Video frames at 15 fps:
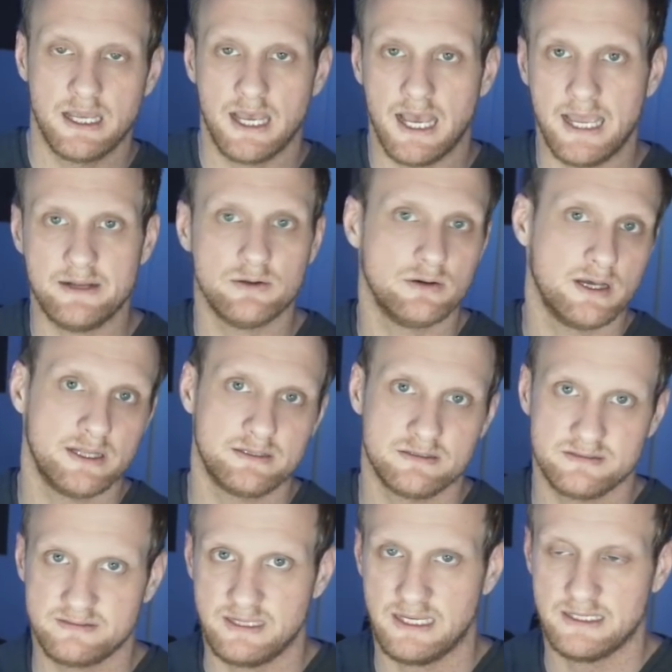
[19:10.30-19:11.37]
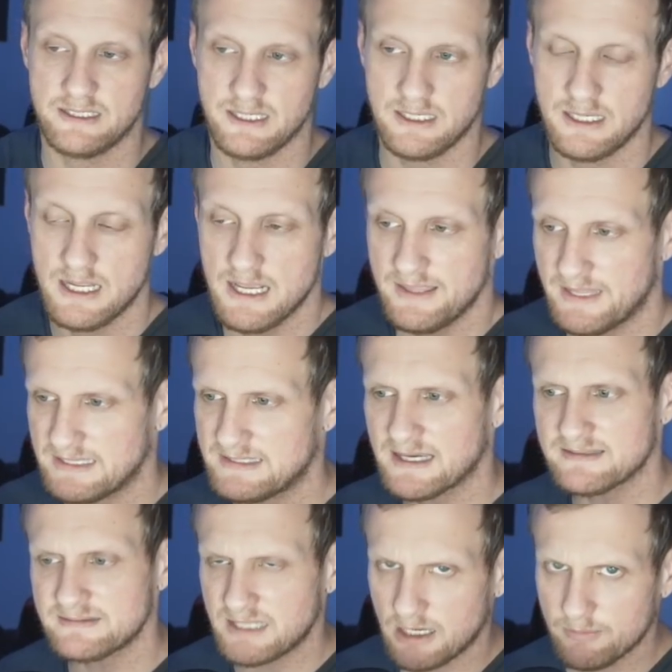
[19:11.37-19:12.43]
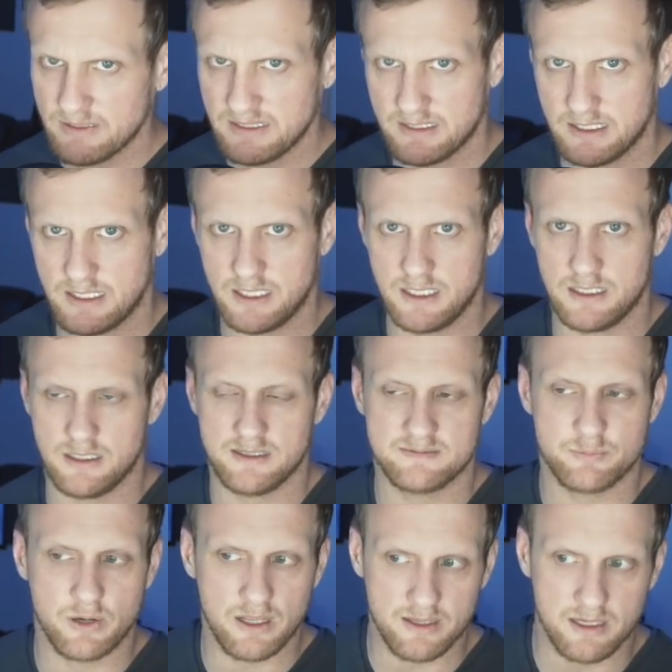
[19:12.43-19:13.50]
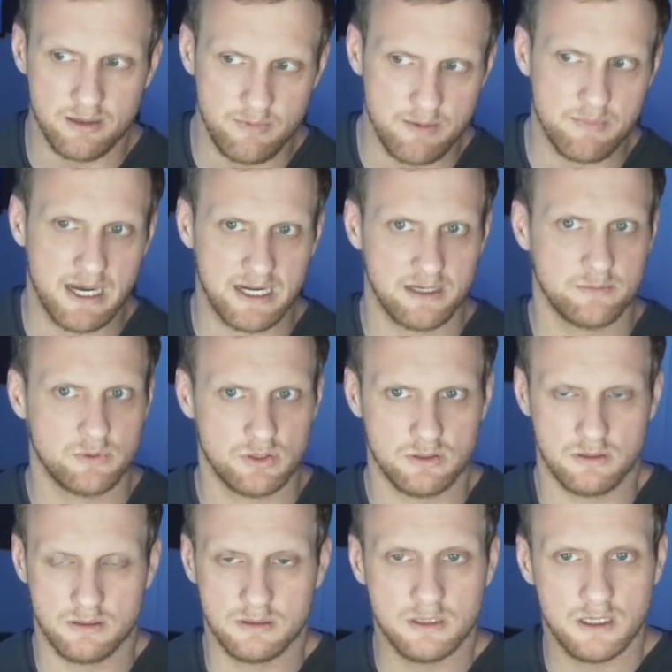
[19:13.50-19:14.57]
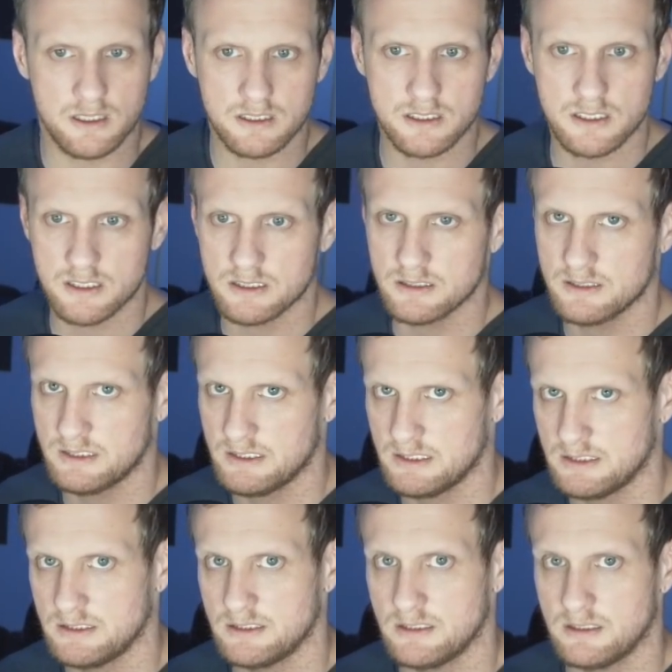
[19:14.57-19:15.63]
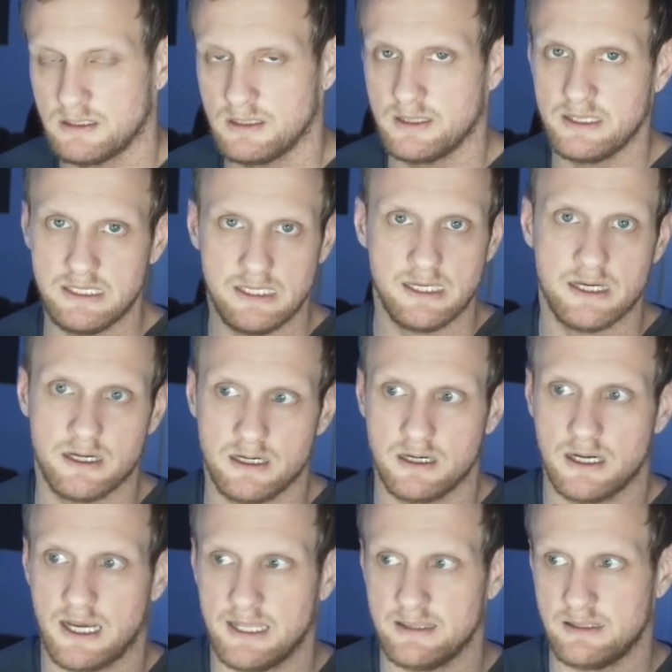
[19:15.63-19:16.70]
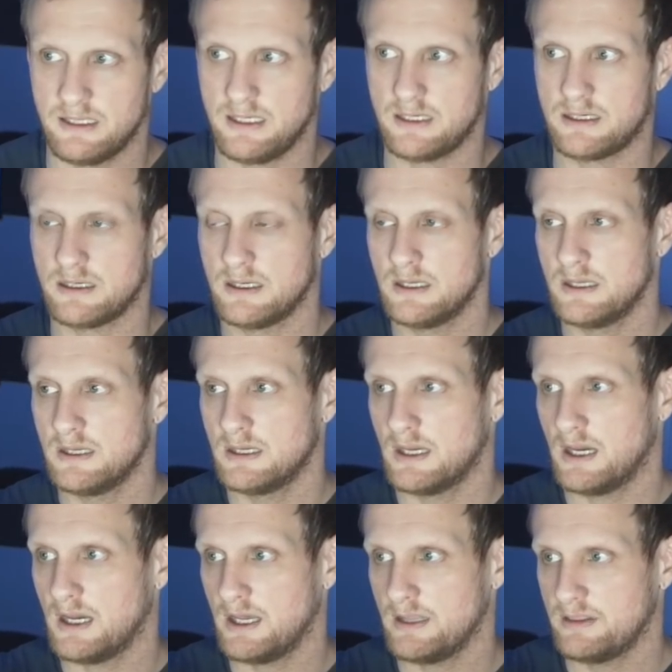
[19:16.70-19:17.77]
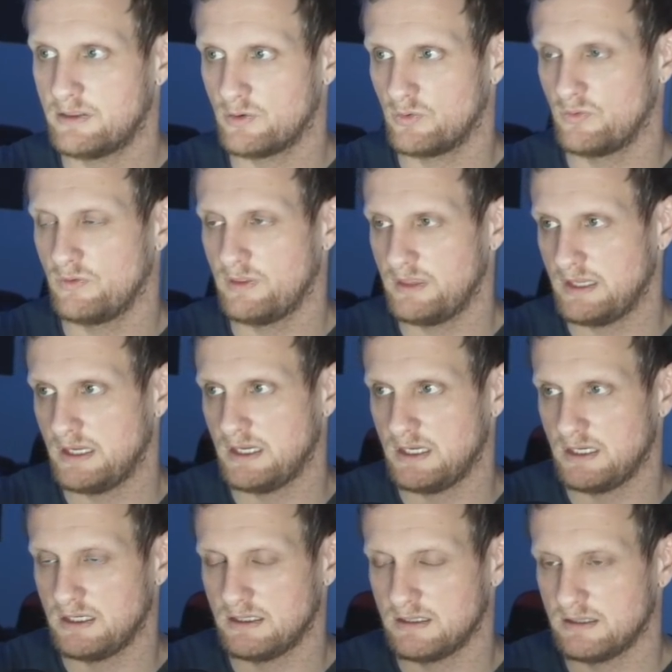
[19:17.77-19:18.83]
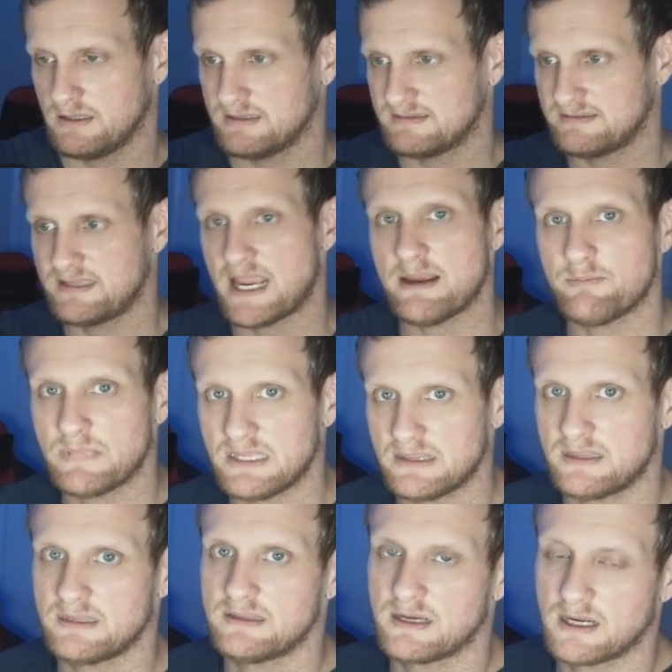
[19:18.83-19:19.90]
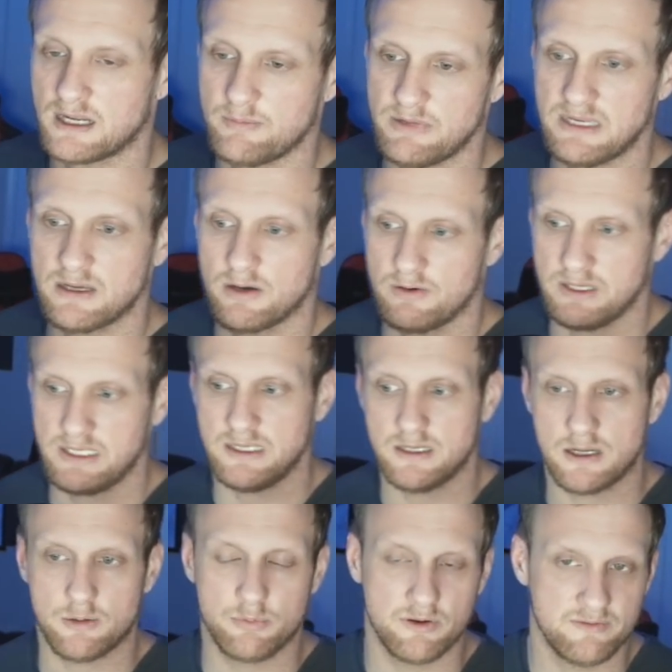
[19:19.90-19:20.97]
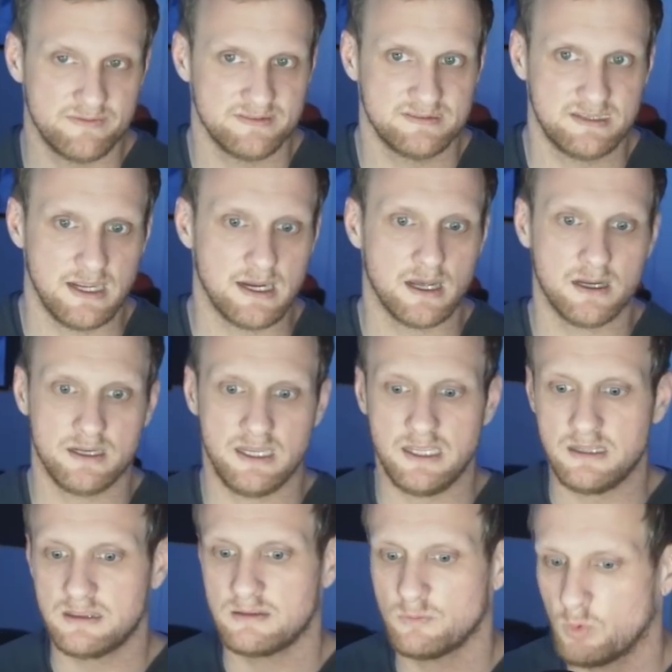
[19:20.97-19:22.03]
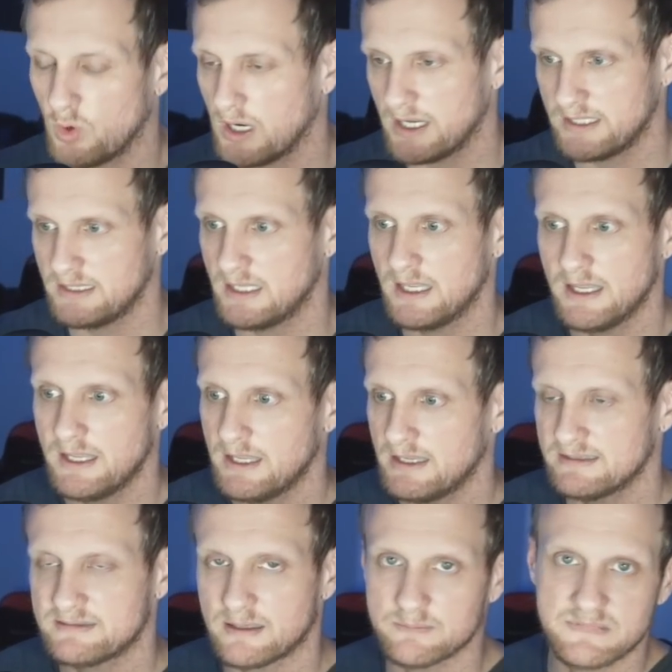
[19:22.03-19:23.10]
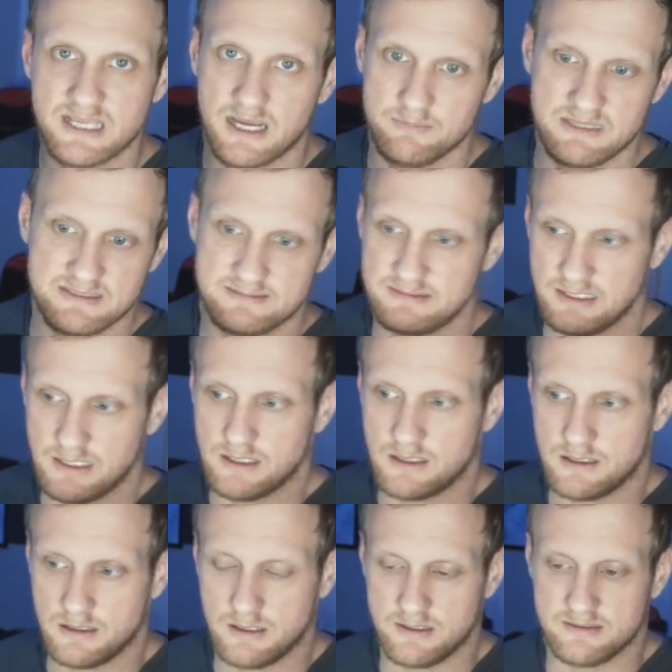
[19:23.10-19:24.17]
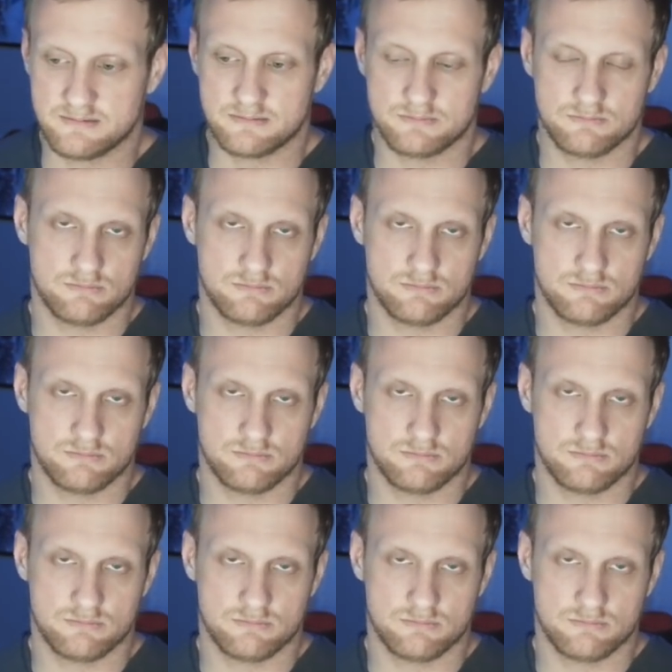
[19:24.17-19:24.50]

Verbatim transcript: I don't understand it. That does tell me that it's probably going to be mineable longer than the year. I think uh, the the the statement that they're going to be going, you know, proof of stake on ETH one sometime this year is